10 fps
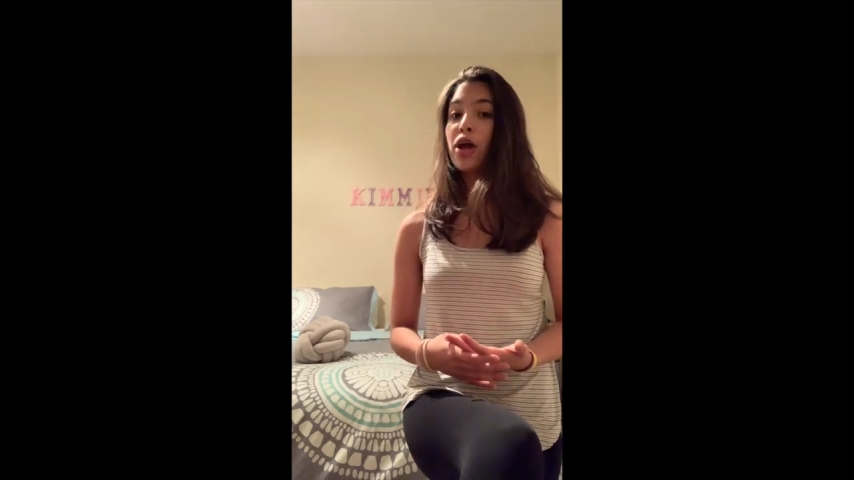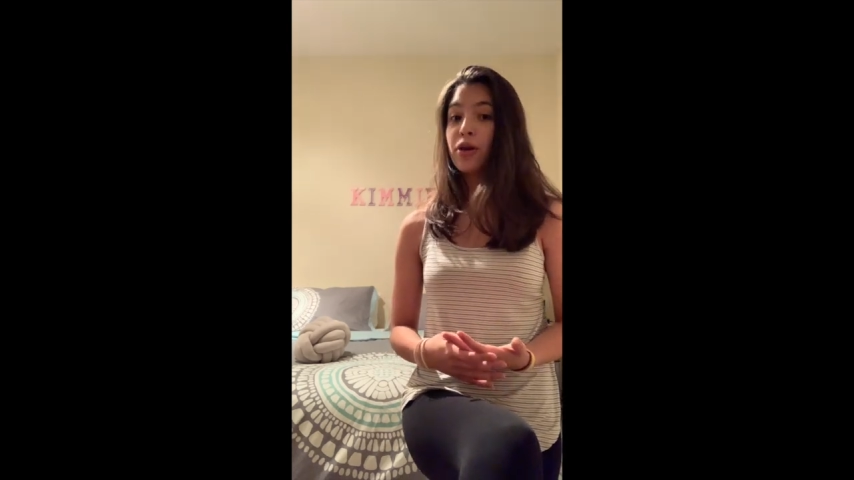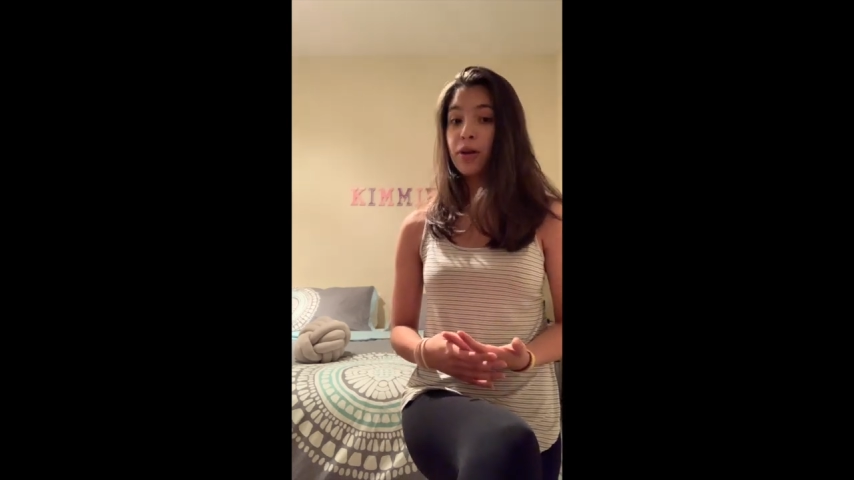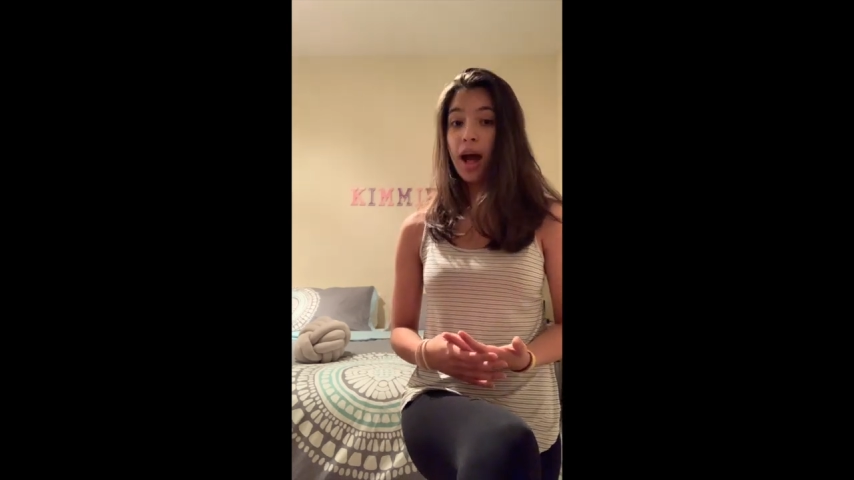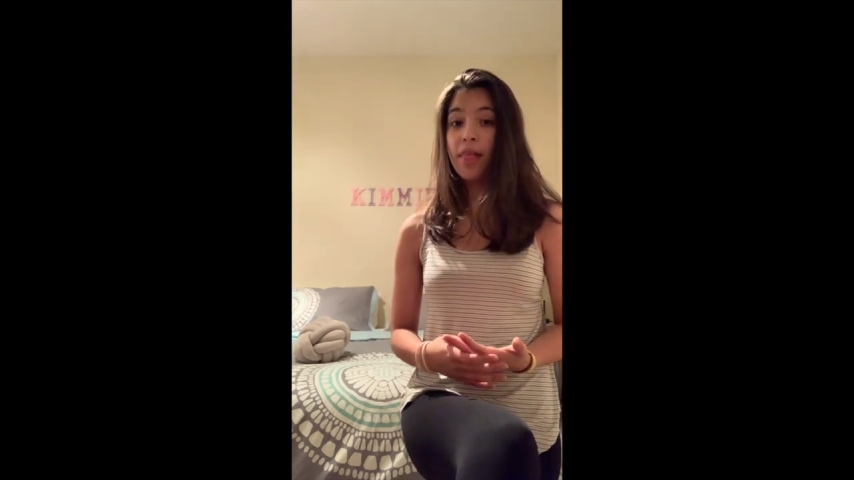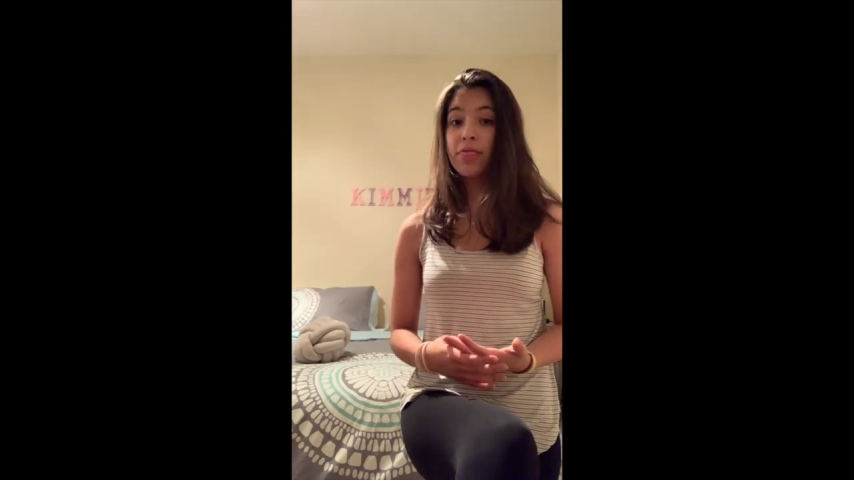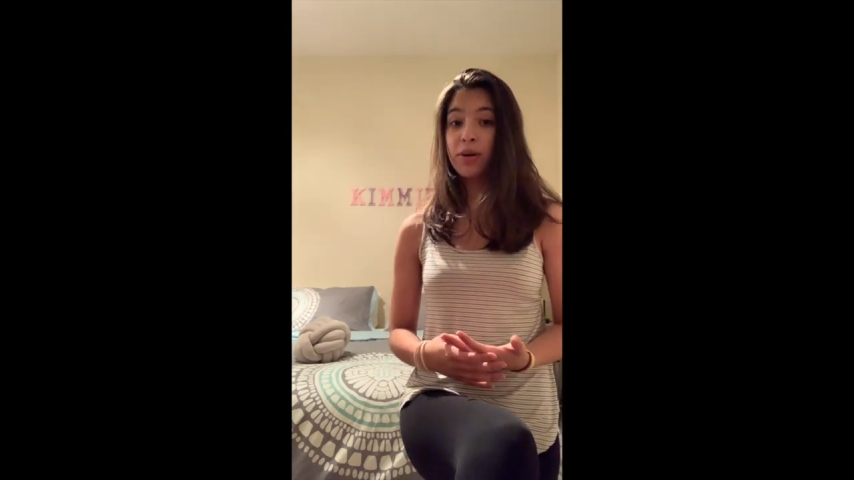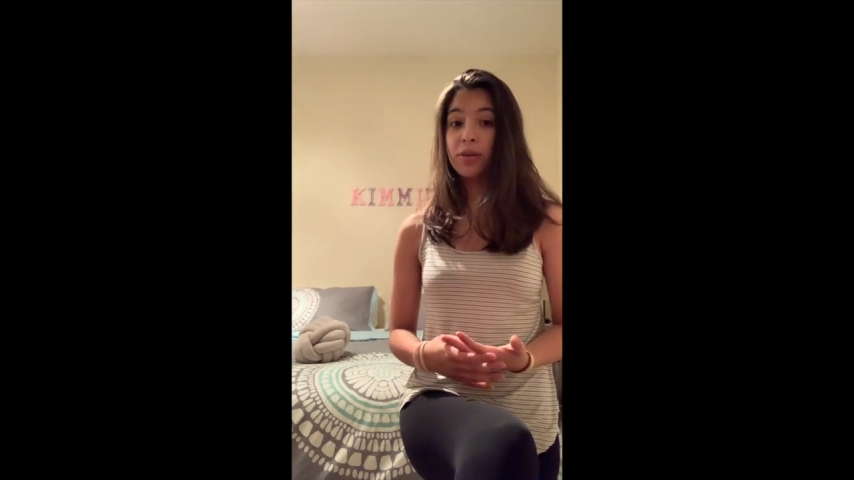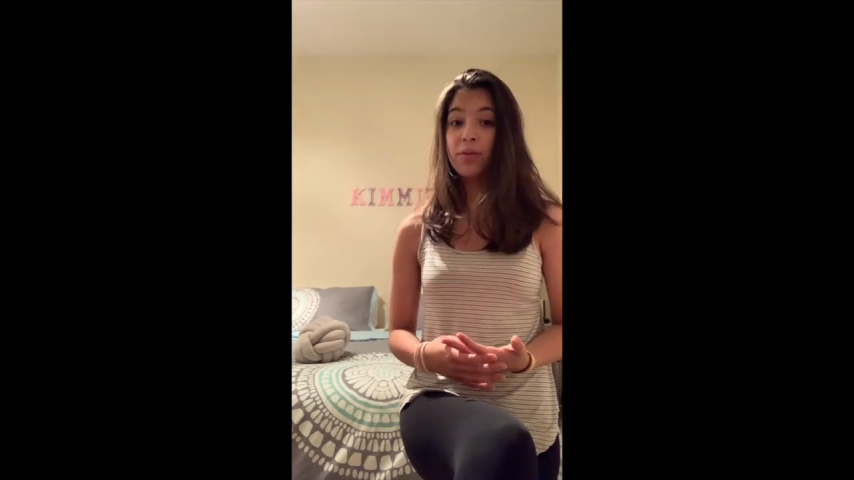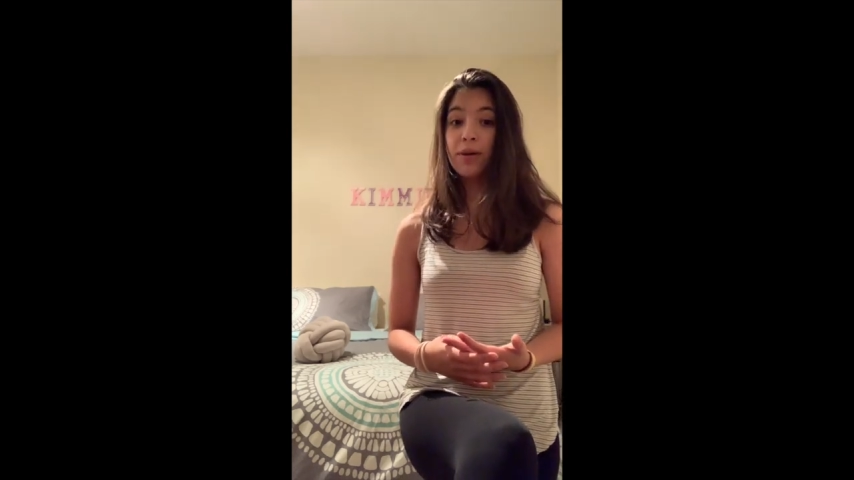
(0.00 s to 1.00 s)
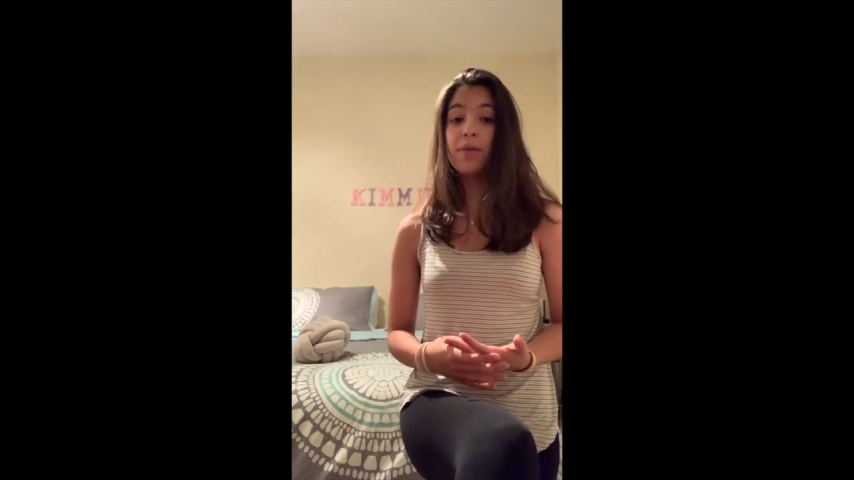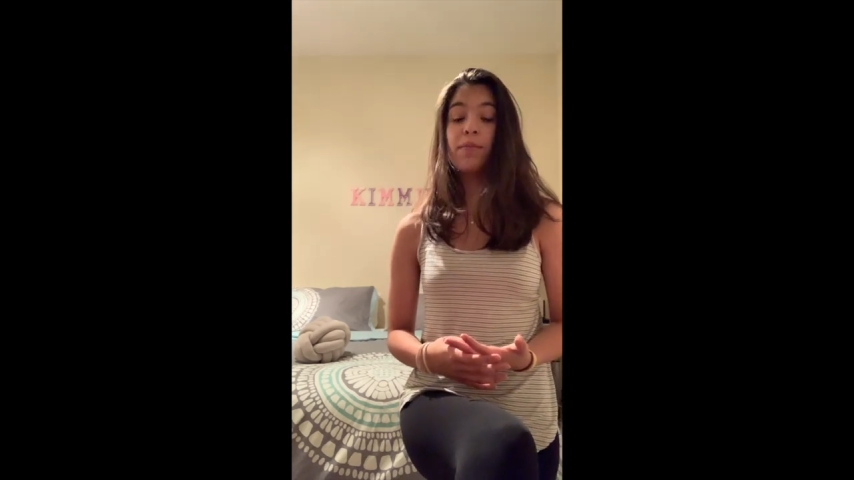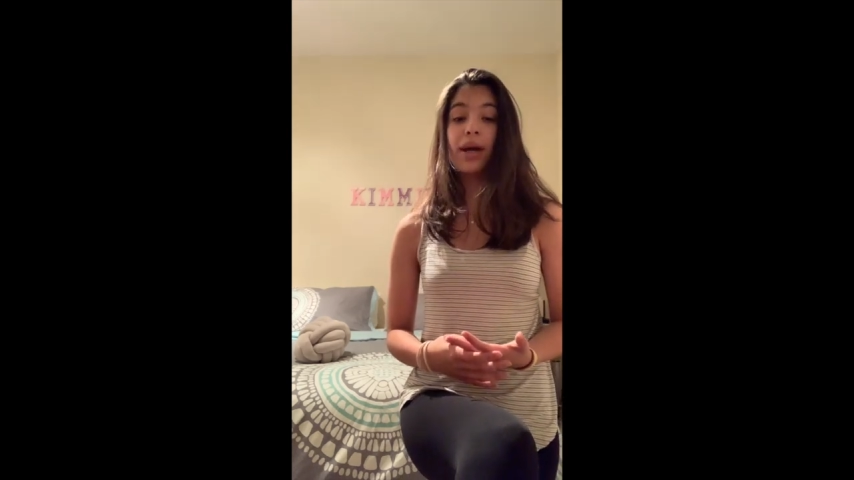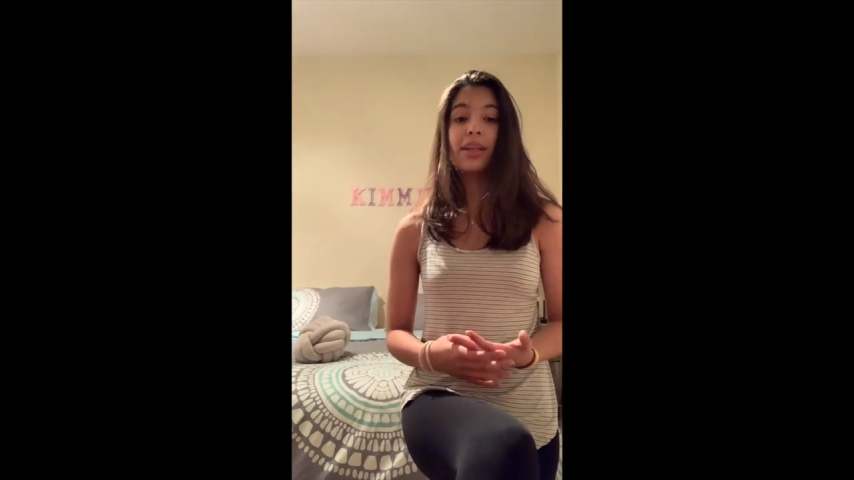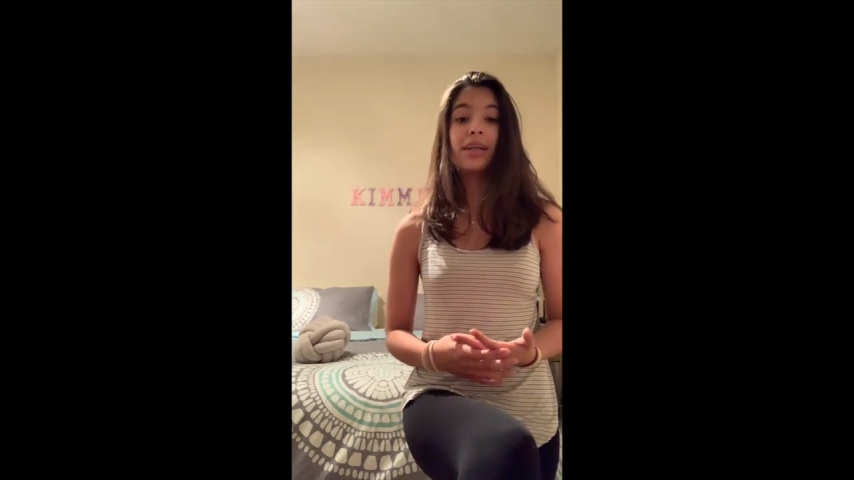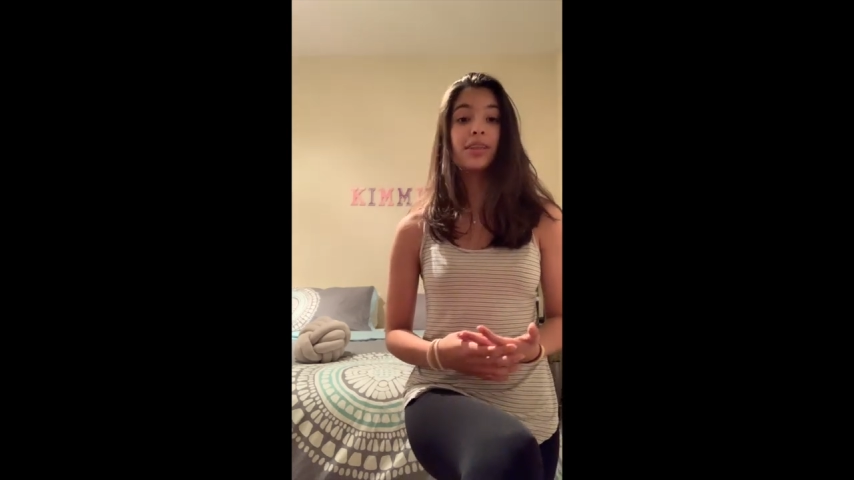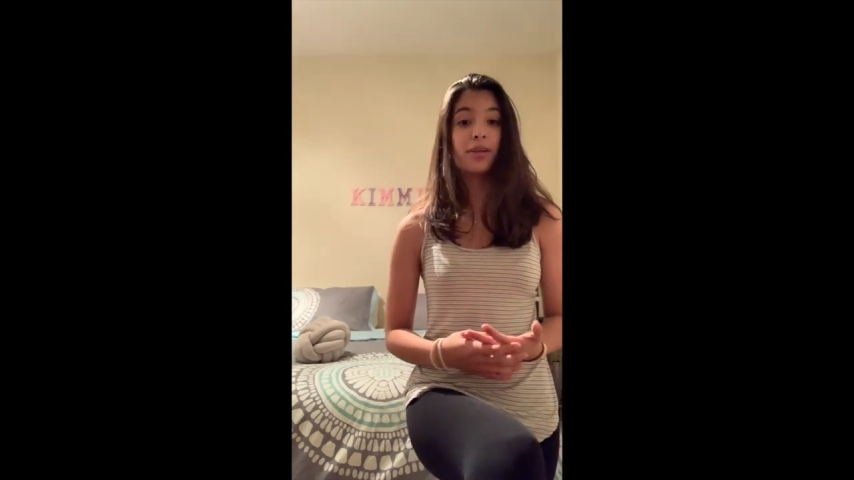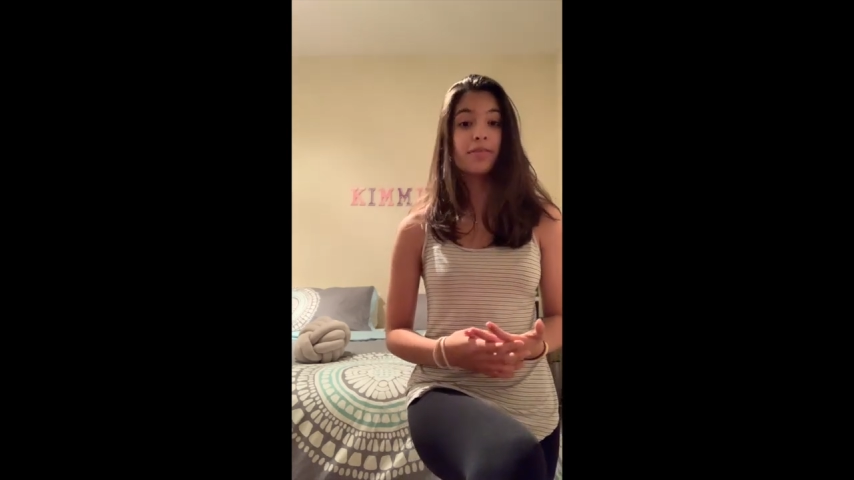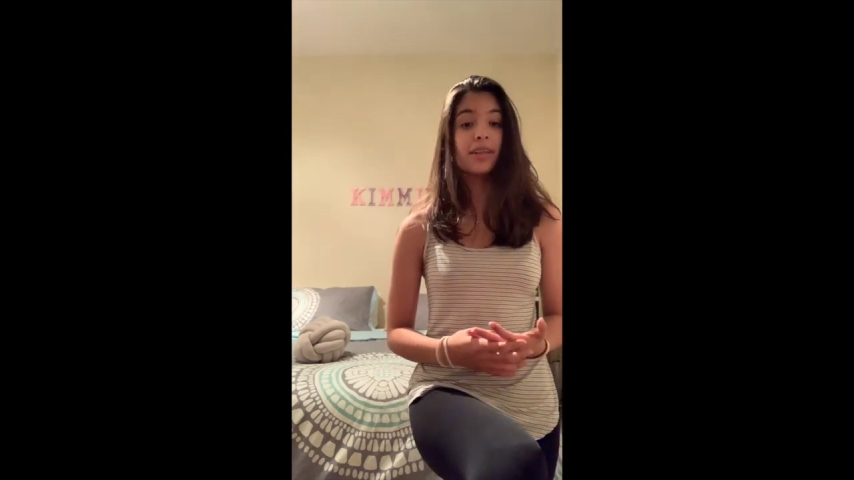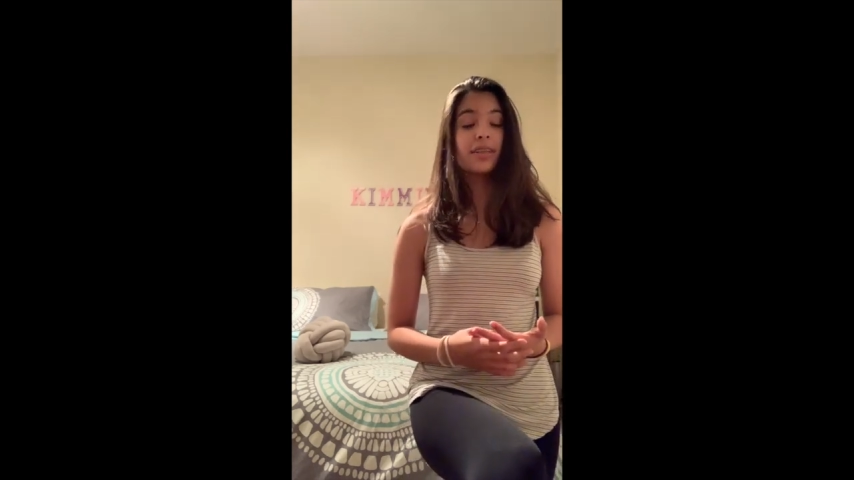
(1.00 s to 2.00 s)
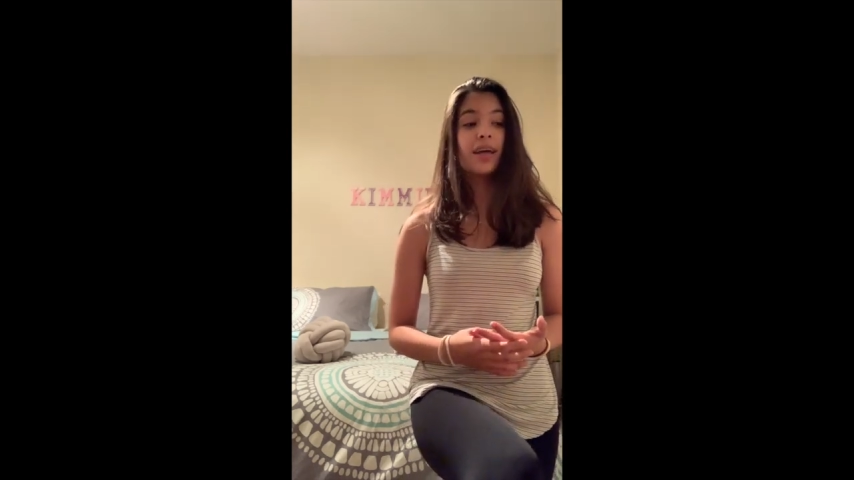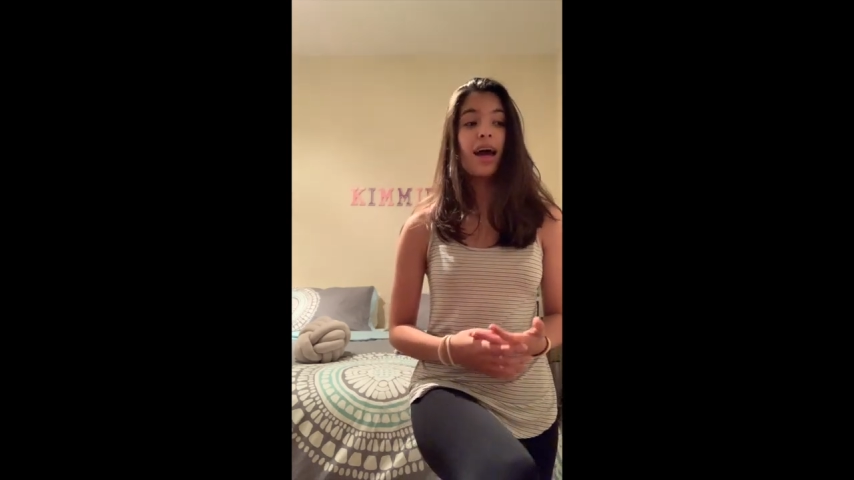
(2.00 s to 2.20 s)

you're not the only one in band that's nervous